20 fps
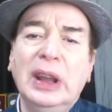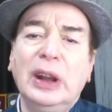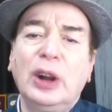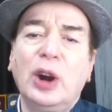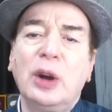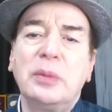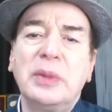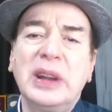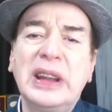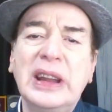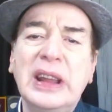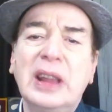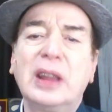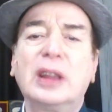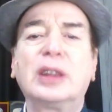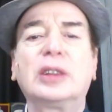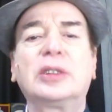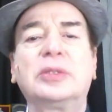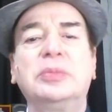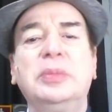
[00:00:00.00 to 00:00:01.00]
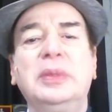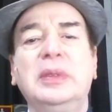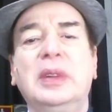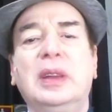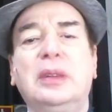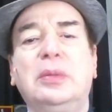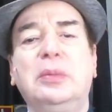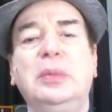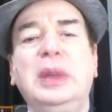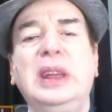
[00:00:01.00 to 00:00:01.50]
comedy is
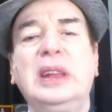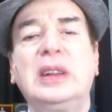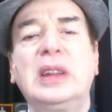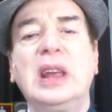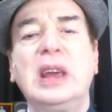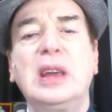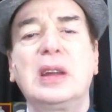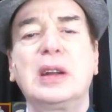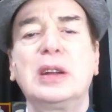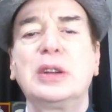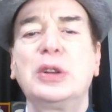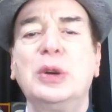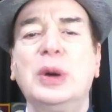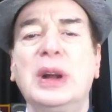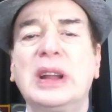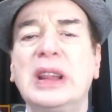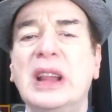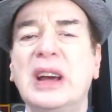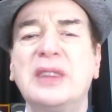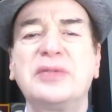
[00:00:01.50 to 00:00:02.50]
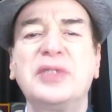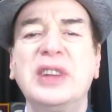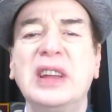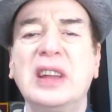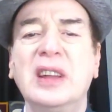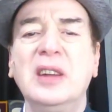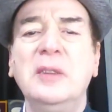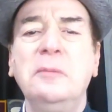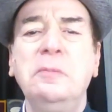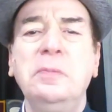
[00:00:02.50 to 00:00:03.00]
being there and you are
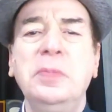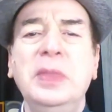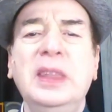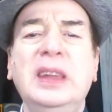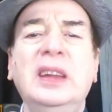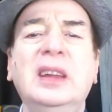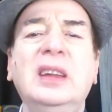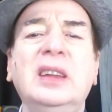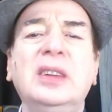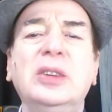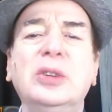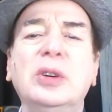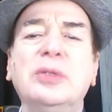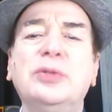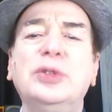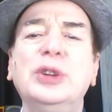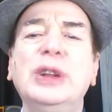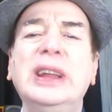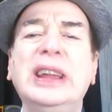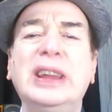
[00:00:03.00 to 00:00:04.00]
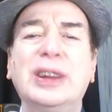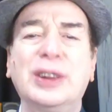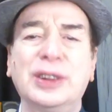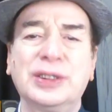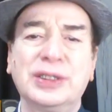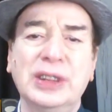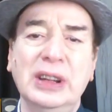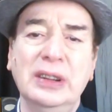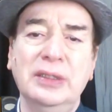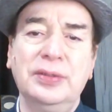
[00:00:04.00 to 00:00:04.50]
laughing, you are fooling
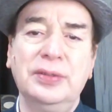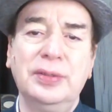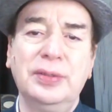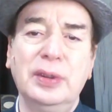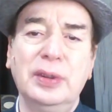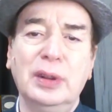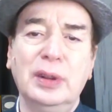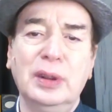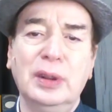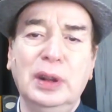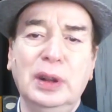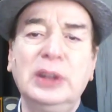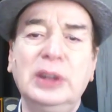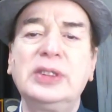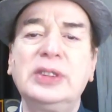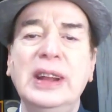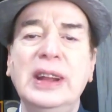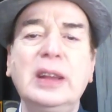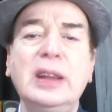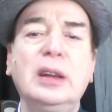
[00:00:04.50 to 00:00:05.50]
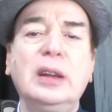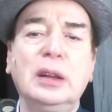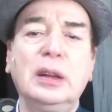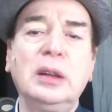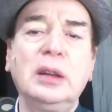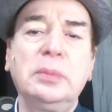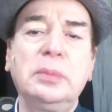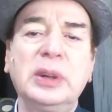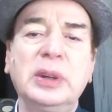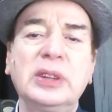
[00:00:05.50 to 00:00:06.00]
yourself. It's like
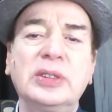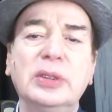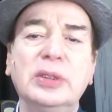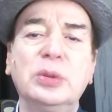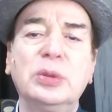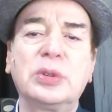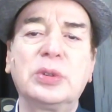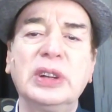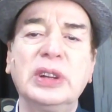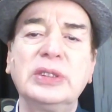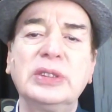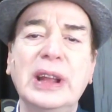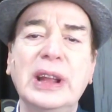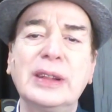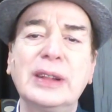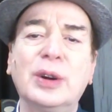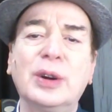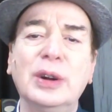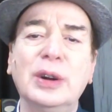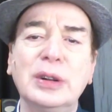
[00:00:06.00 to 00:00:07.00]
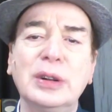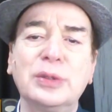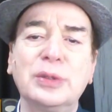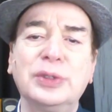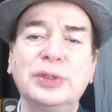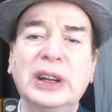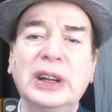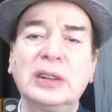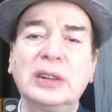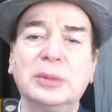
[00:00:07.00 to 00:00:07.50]
a person who drinks alcohol to
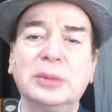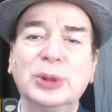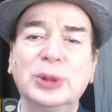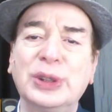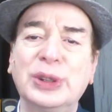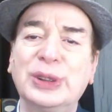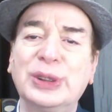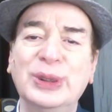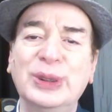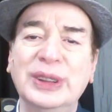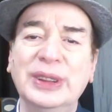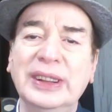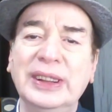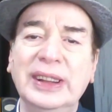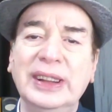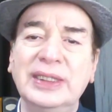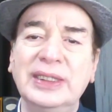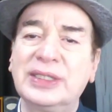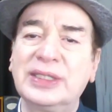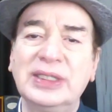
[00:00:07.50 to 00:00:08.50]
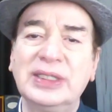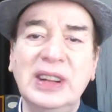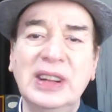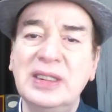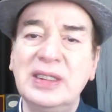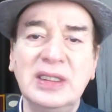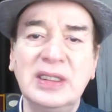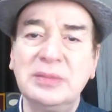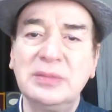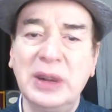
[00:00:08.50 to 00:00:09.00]
forget about his loneliness. That
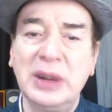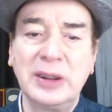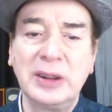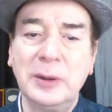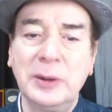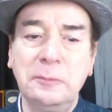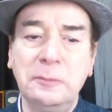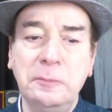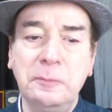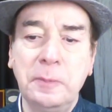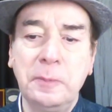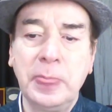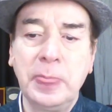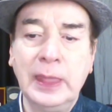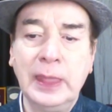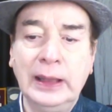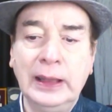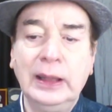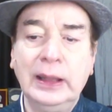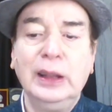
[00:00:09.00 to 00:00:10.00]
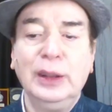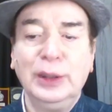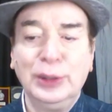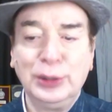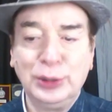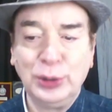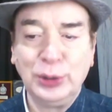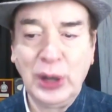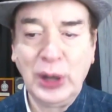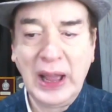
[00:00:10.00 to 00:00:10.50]
doesn't matter.
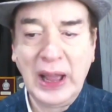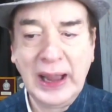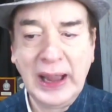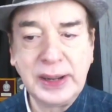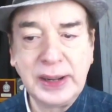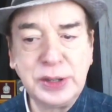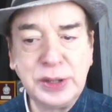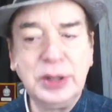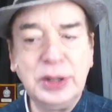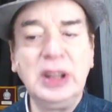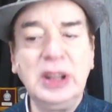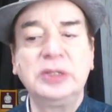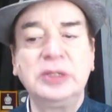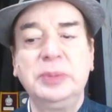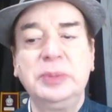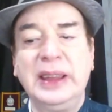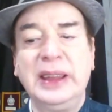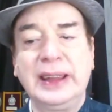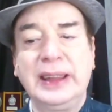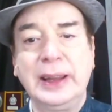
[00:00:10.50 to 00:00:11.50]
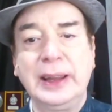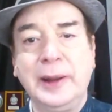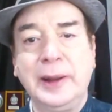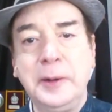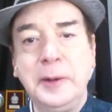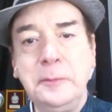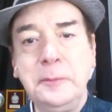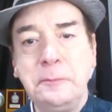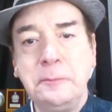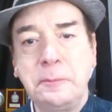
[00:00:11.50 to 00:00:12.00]
So, actually
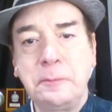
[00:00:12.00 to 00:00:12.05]
speaking,